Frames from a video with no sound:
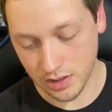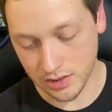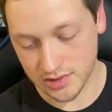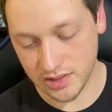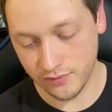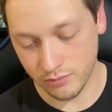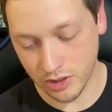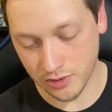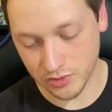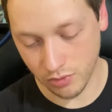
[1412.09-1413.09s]
Stephen
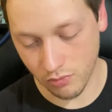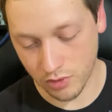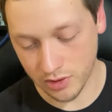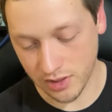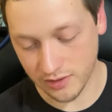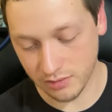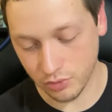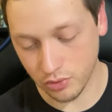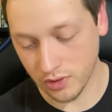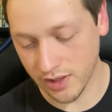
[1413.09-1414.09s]
Barnes wrote one, and then
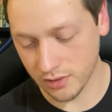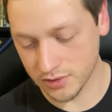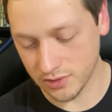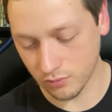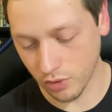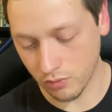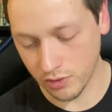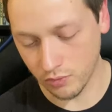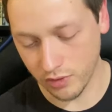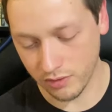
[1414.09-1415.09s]
Poul Anderson wrote
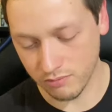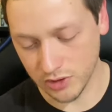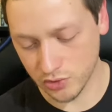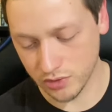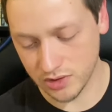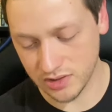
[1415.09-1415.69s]
one with Mildred